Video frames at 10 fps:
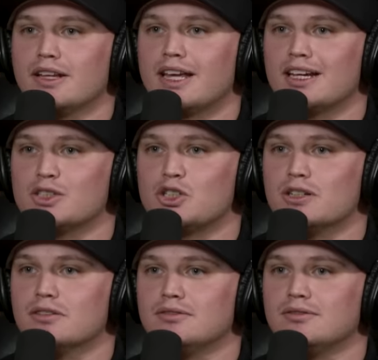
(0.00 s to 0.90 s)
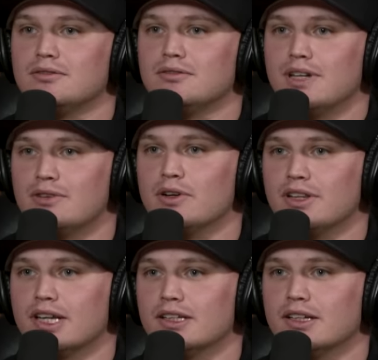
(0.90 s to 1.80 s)
they can't share
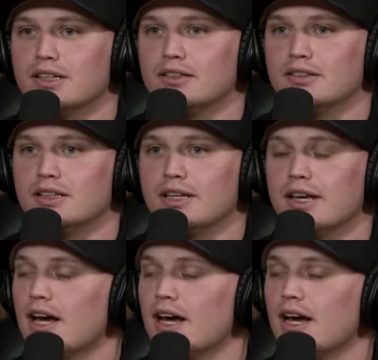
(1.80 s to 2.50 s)
everything that they